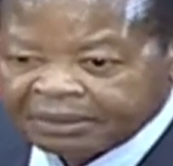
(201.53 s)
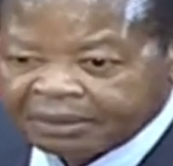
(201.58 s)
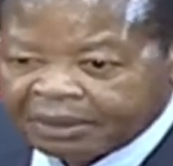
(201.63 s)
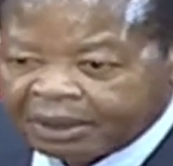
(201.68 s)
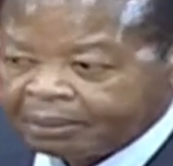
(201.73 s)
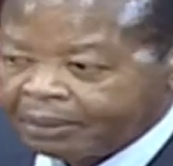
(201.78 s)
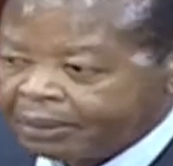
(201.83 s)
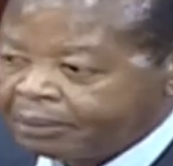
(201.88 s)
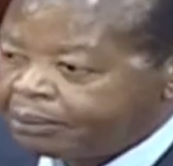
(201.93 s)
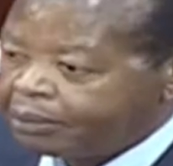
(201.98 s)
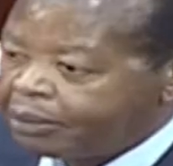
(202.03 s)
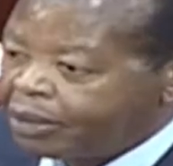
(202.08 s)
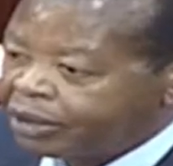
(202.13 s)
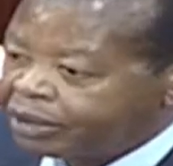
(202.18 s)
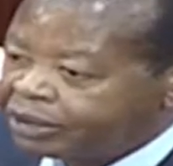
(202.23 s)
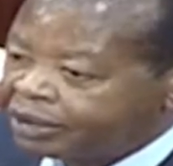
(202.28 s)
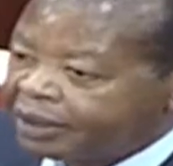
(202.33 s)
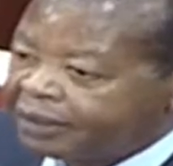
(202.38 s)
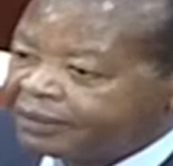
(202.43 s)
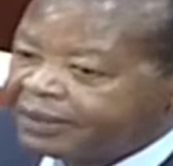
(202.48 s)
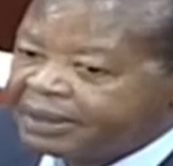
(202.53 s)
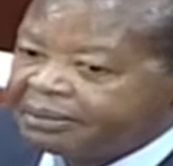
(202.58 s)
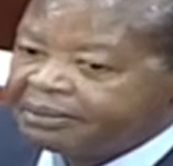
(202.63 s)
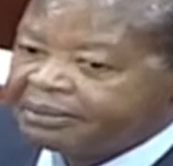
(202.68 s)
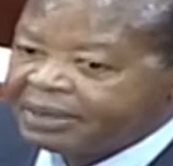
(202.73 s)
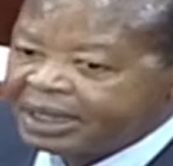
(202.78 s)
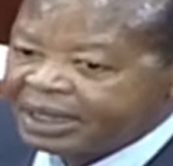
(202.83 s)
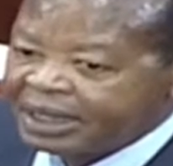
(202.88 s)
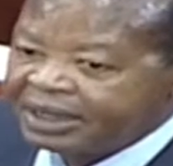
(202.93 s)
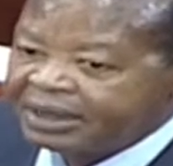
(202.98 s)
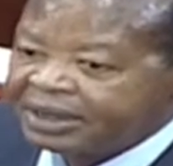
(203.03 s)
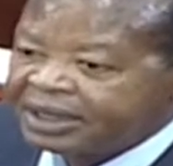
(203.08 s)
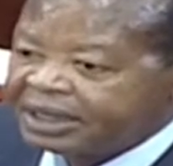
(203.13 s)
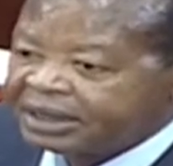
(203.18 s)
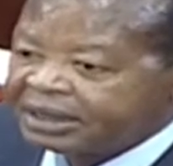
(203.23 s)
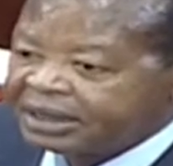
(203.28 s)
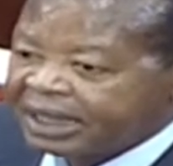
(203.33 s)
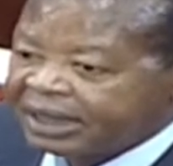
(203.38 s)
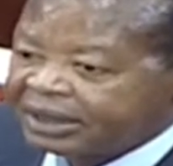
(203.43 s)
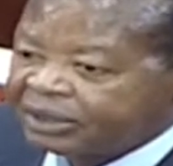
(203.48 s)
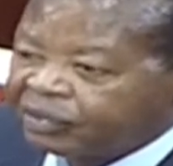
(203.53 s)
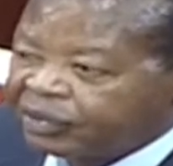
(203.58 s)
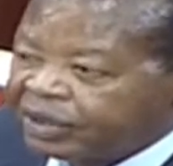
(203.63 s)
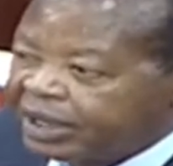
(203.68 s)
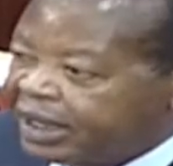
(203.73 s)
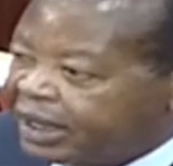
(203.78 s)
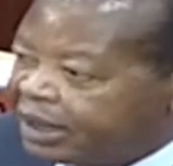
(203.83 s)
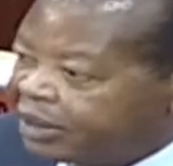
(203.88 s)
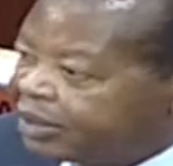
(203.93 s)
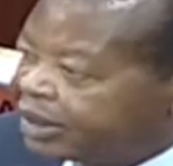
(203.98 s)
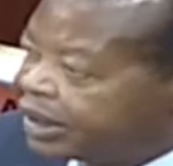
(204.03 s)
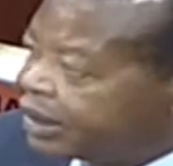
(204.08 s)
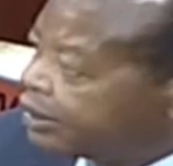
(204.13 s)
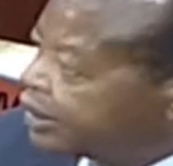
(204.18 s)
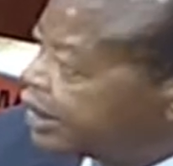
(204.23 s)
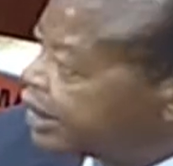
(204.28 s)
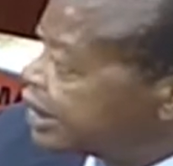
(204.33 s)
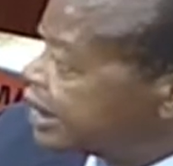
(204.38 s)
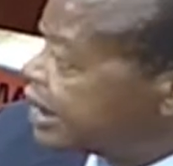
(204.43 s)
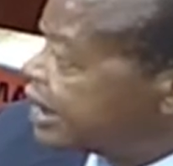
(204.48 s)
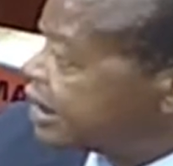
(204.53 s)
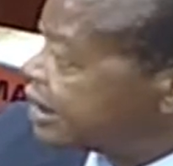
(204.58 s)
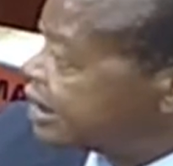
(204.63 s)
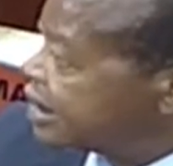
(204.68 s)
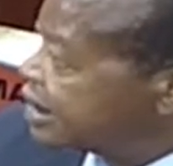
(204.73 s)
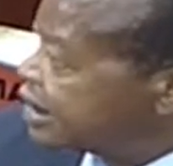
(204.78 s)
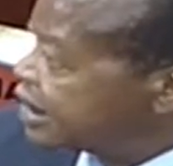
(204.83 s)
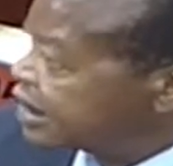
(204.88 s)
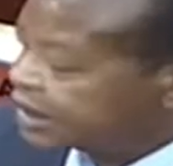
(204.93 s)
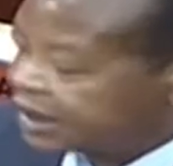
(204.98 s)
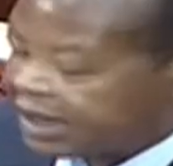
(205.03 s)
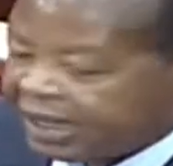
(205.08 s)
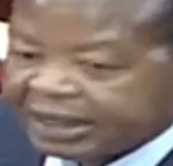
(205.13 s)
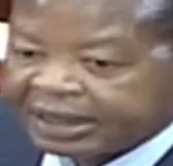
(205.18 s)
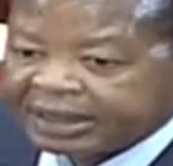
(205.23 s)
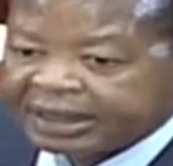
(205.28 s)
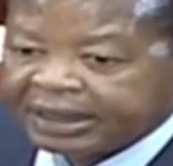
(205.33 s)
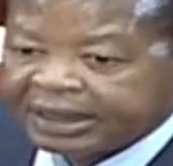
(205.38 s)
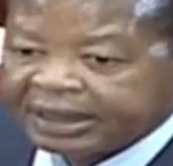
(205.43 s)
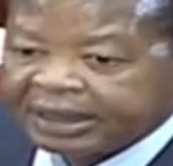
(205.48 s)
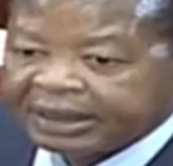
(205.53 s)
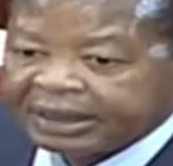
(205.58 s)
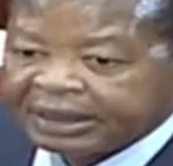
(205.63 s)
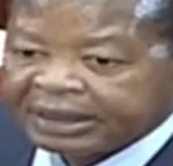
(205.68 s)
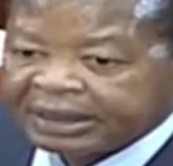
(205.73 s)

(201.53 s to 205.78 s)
But most of the many things that today we witness in this country,